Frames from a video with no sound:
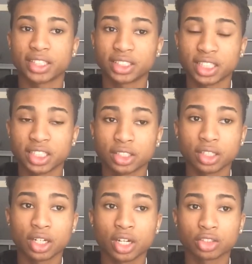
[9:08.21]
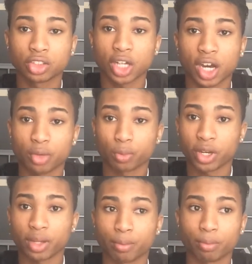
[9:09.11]
seen John
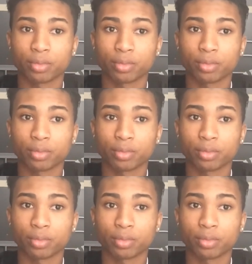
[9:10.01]
with